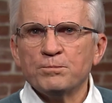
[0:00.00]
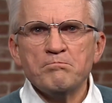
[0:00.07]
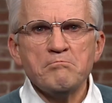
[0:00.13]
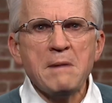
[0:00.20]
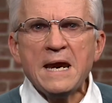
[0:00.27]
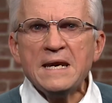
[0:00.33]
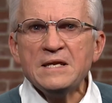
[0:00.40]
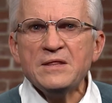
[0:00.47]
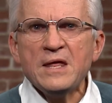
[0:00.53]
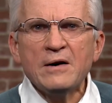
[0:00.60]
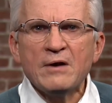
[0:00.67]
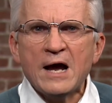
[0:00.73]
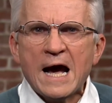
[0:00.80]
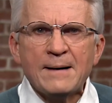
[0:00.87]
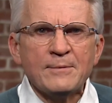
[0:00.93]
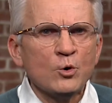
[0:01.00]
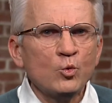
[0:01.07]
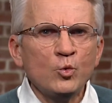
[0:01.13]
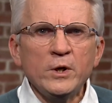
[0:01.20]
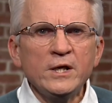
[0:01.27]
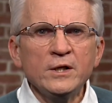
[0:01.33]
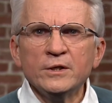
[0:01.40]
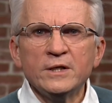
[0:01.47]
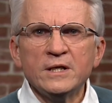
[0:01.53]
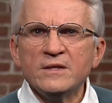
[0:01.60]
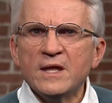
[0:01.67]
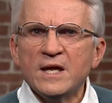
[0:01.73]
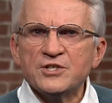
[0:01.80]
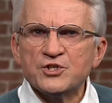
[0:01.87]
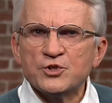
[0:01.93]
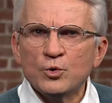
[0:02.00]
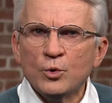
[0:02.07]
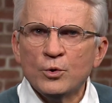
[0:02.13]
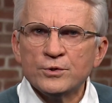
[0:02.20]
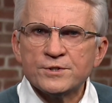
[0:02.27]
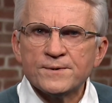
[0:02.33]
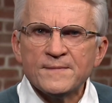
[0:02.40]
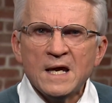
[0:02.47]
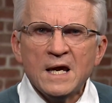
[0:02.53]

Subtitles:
men in their armour wielding their swords,